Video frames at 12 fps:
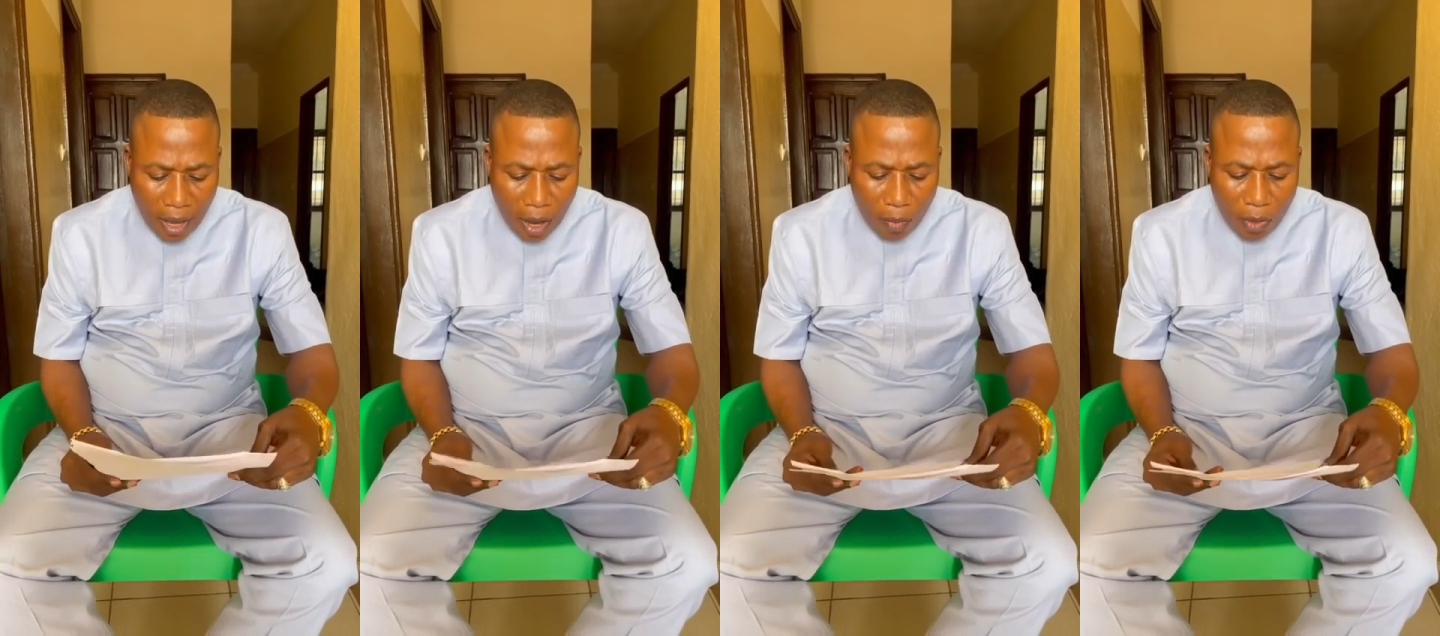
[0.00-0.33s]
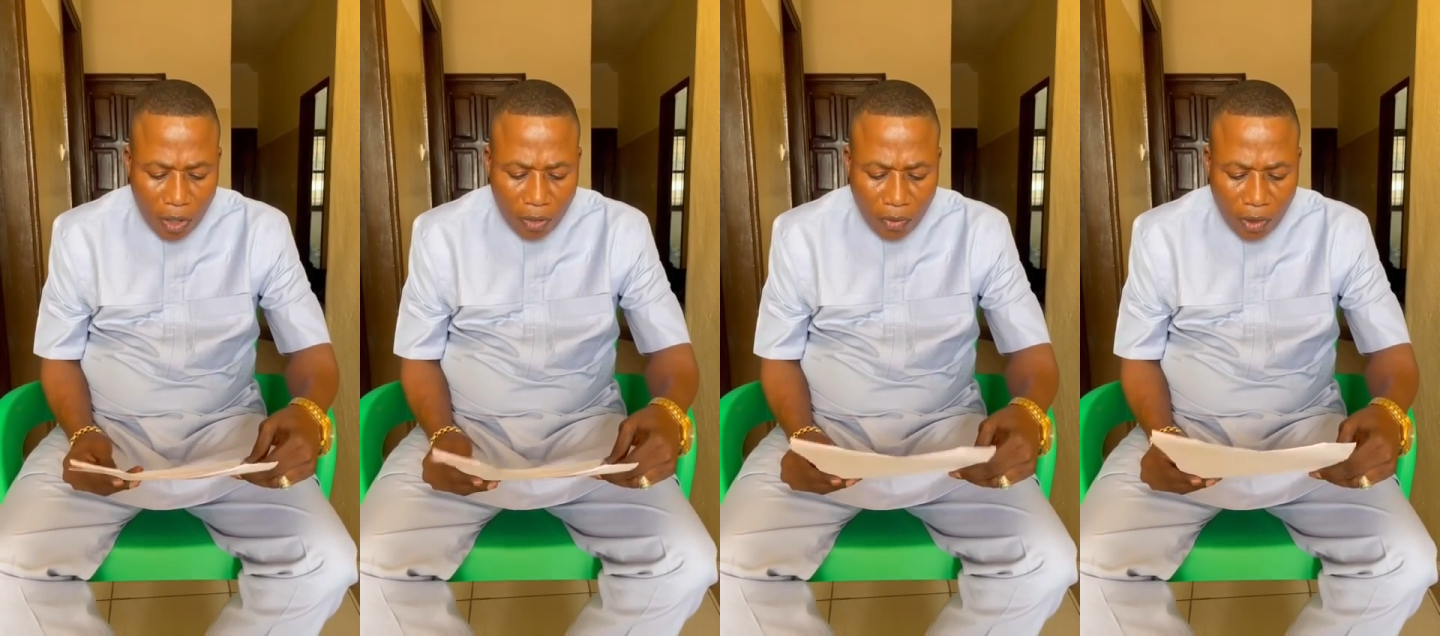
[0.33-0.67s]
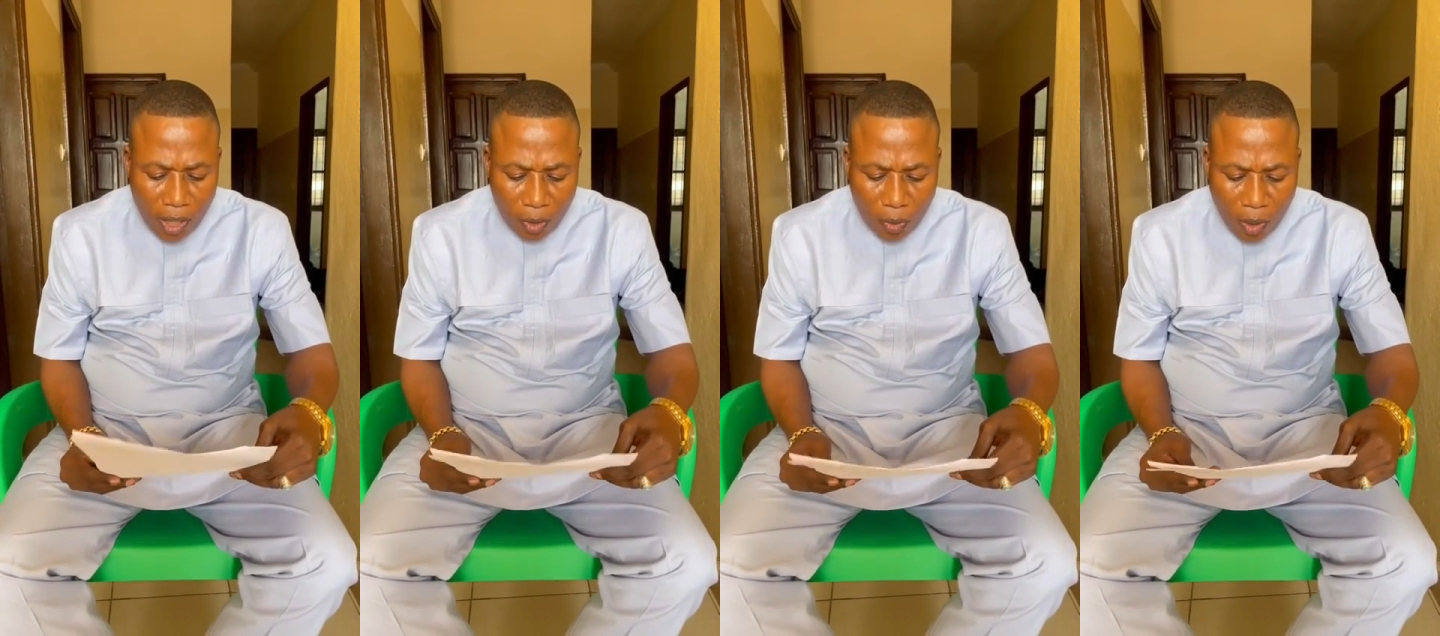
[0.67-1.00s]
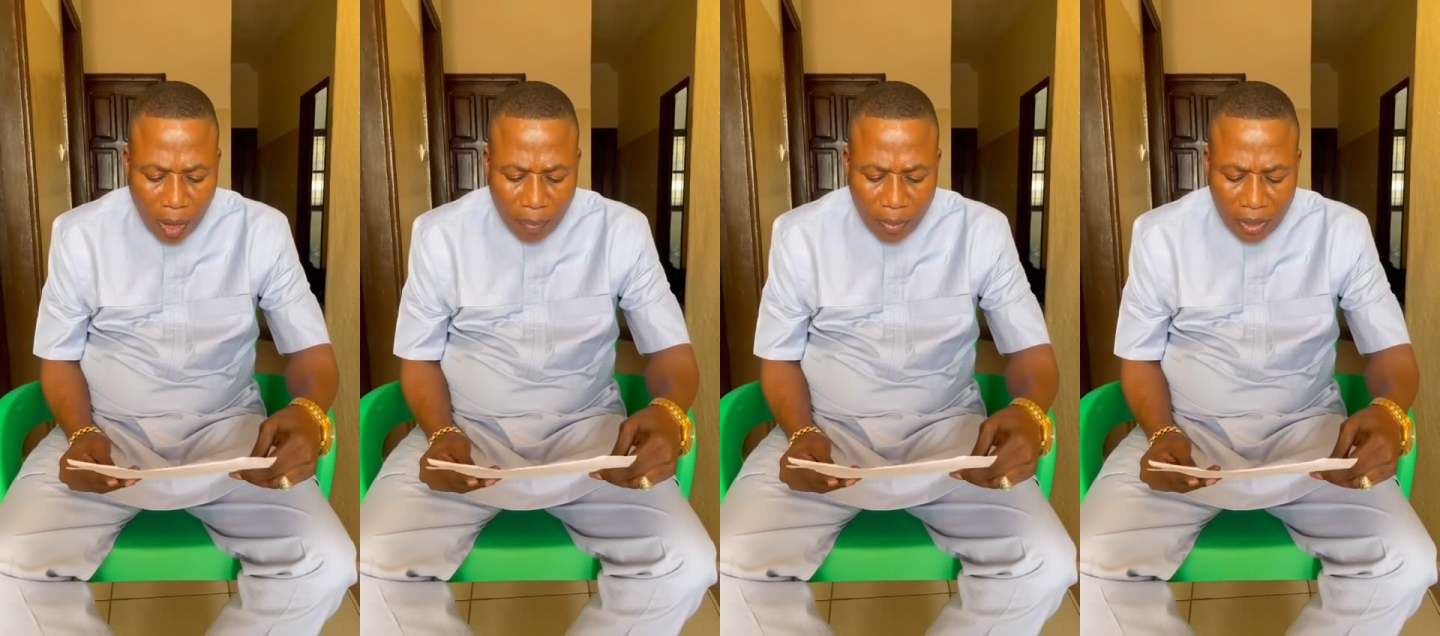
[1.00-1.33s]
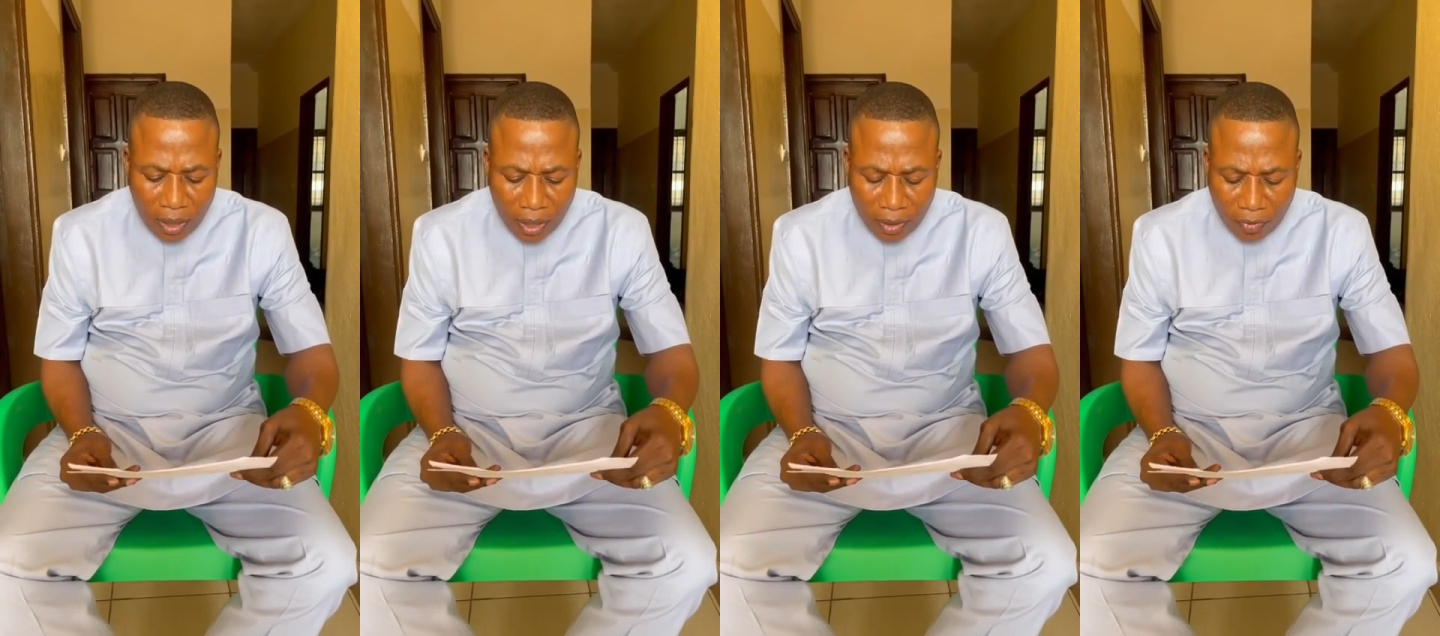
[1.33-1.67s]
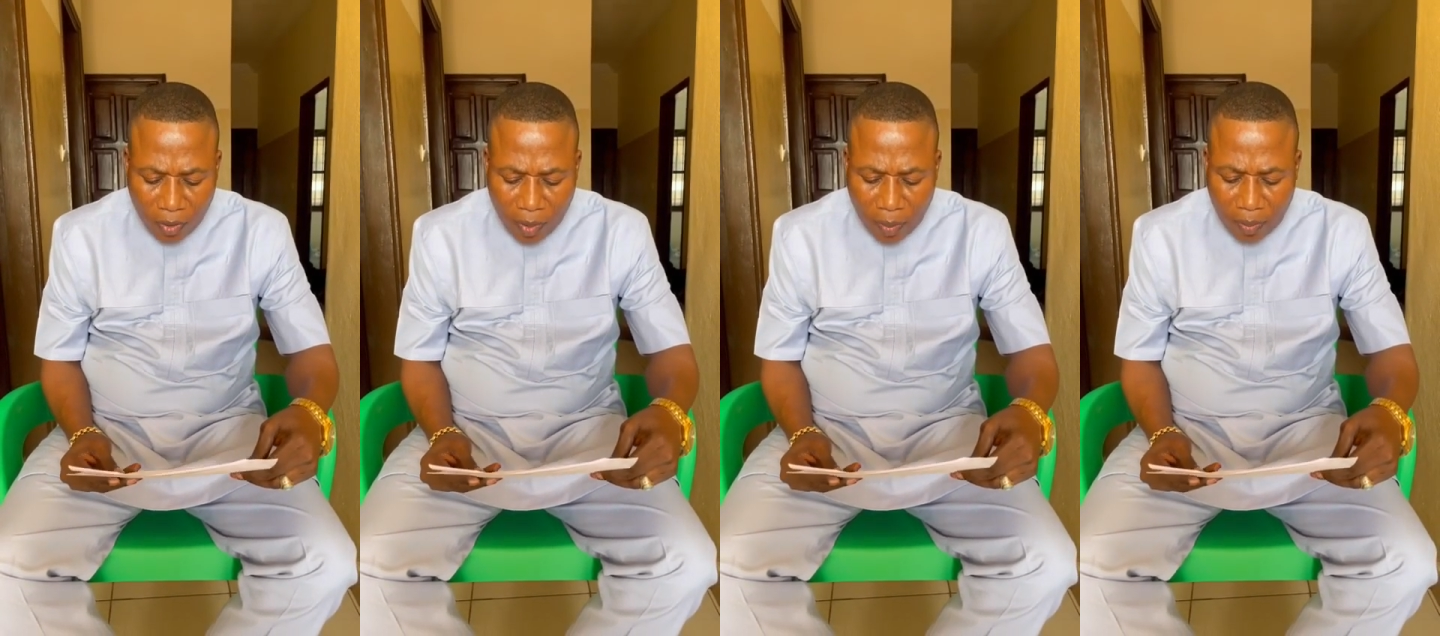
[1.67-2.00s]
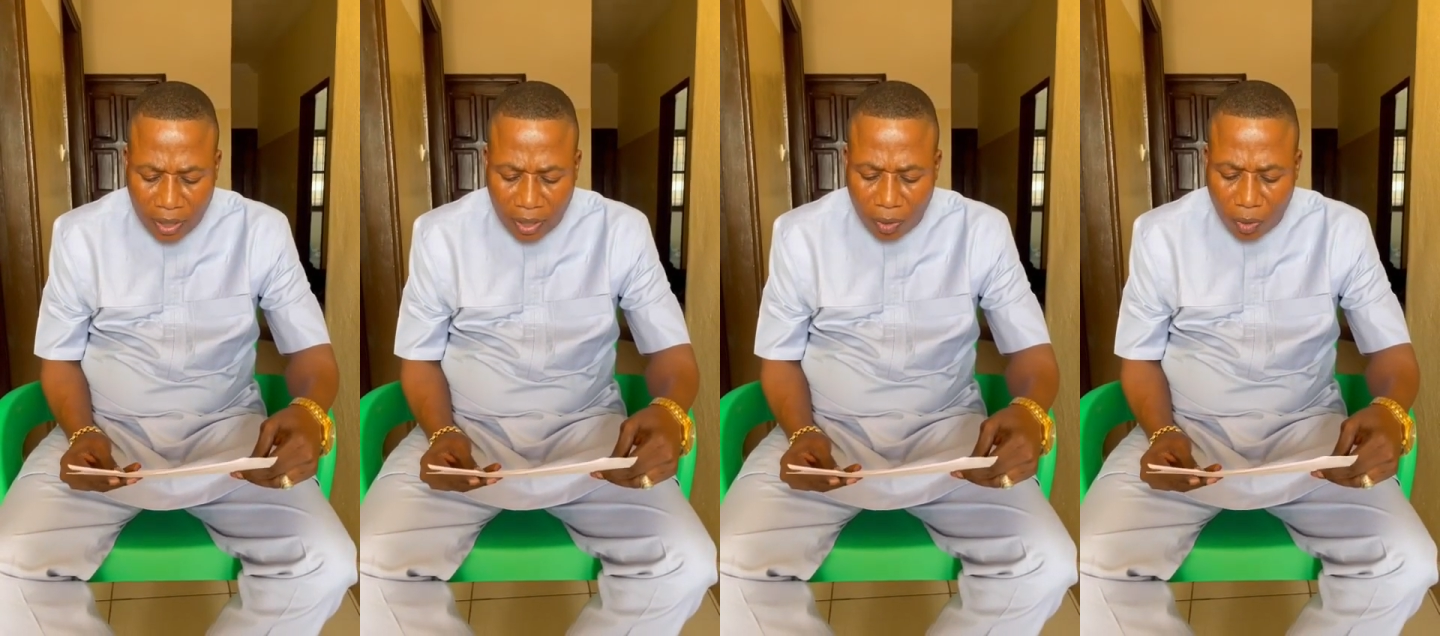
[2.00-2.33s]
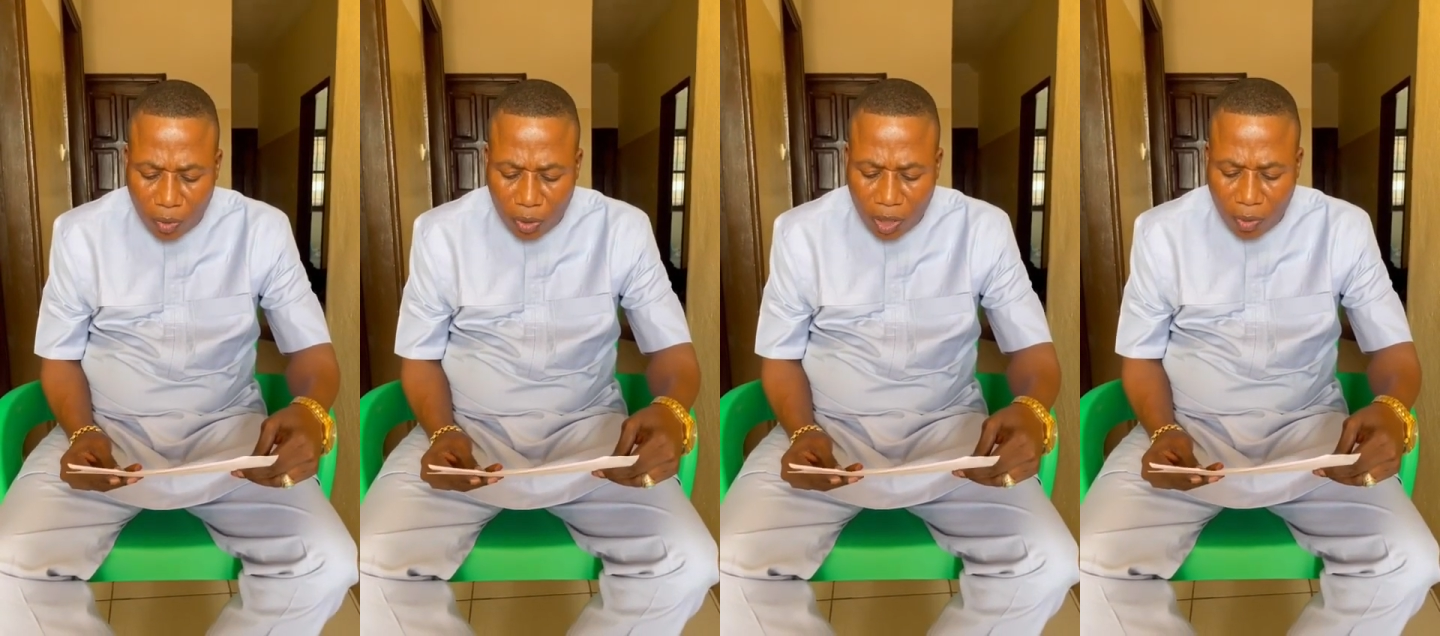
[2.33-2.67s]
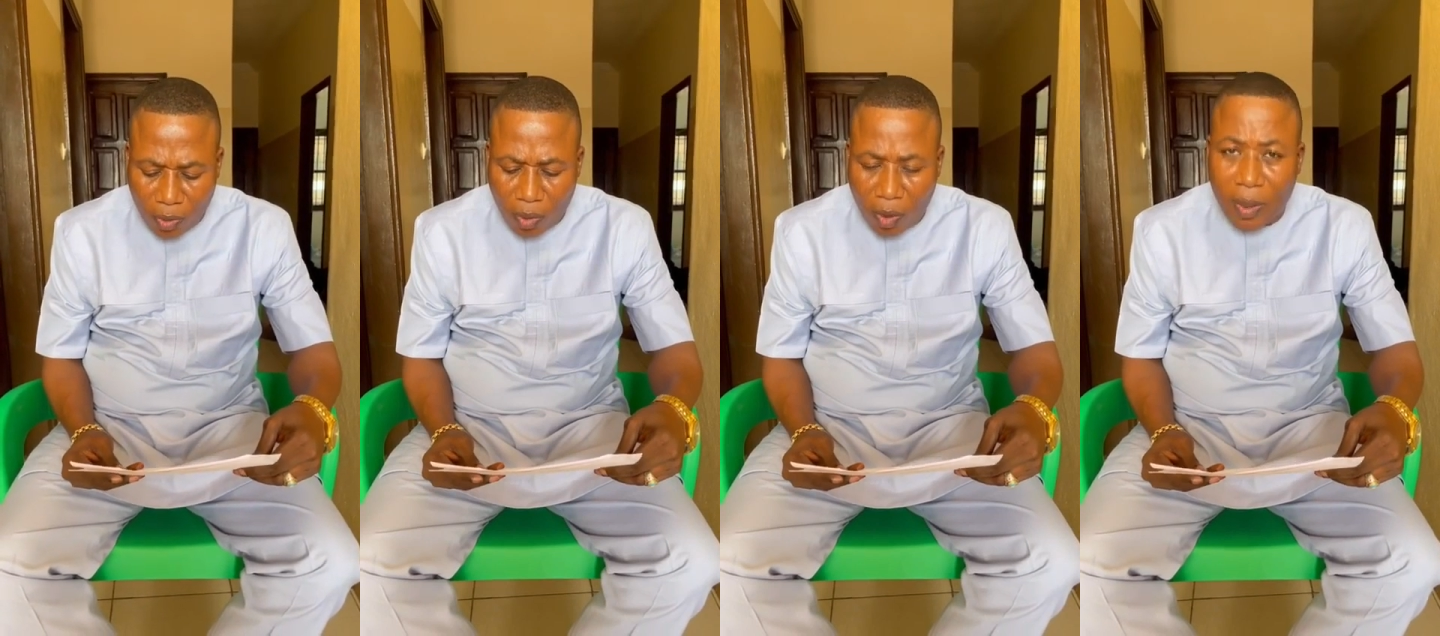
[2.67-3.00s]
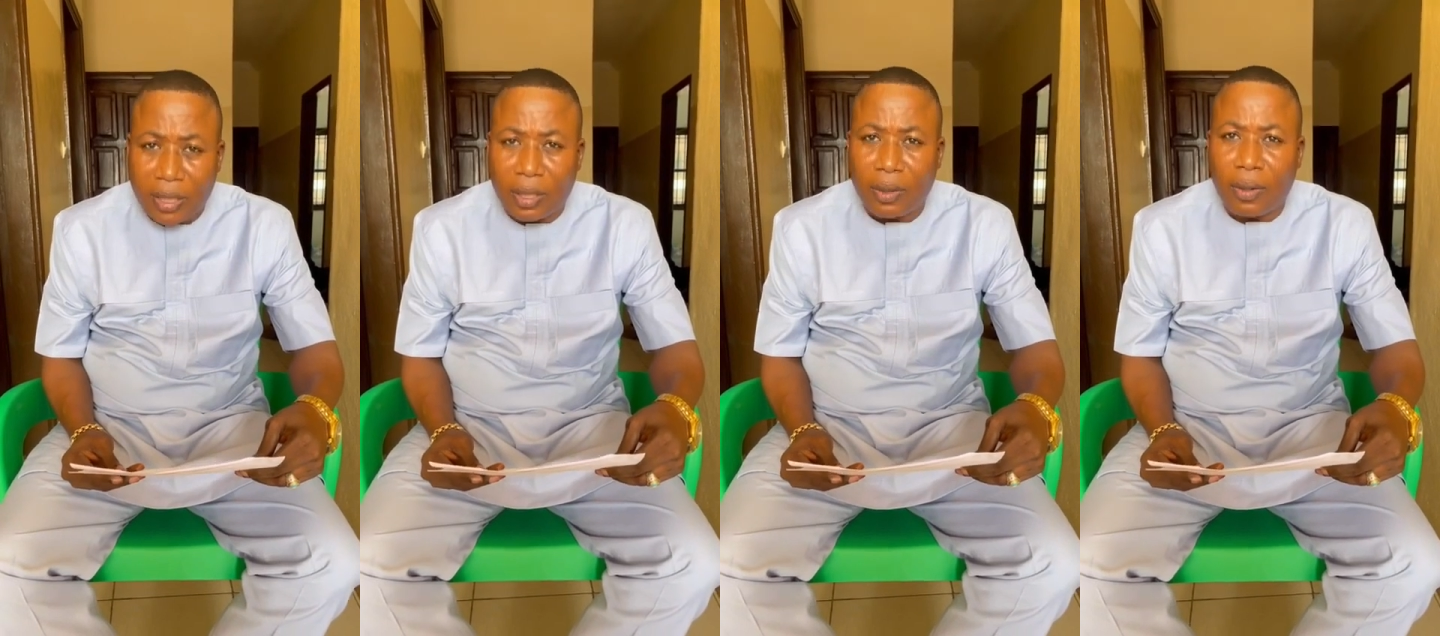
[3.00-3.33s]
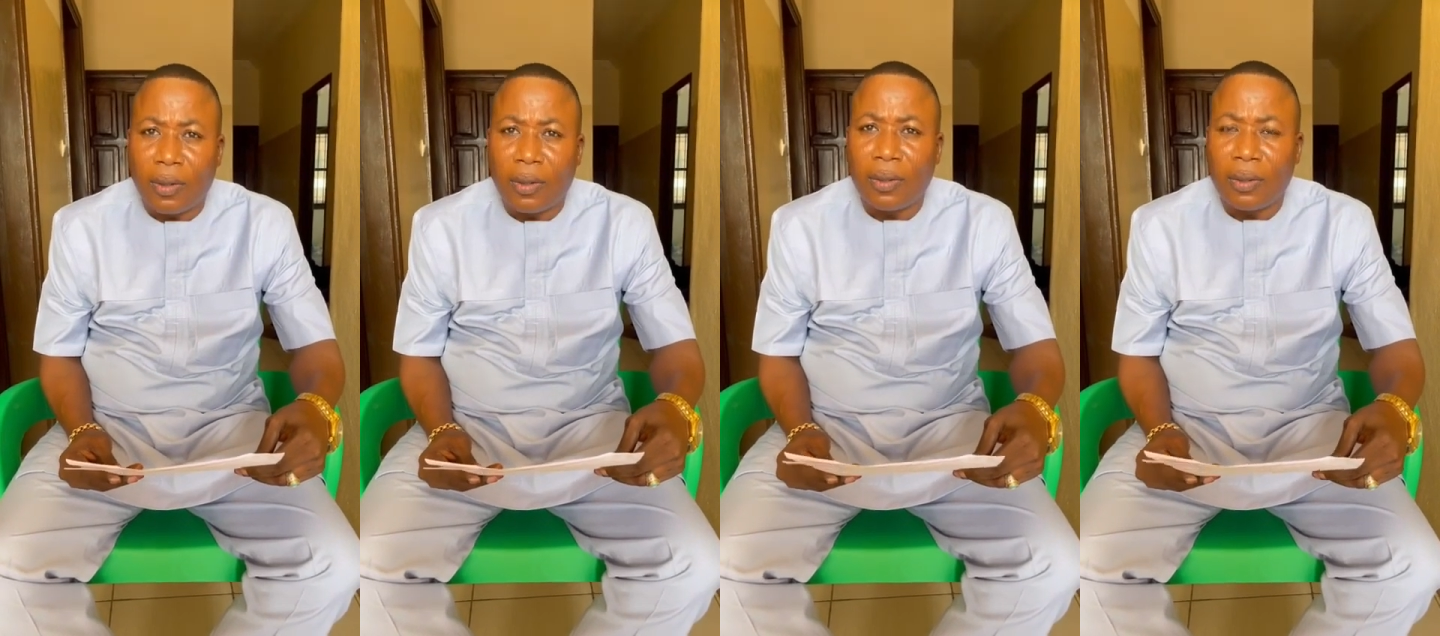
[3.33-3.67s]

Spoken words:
I will not forget to appreciate former President Olusegun Obasanjo,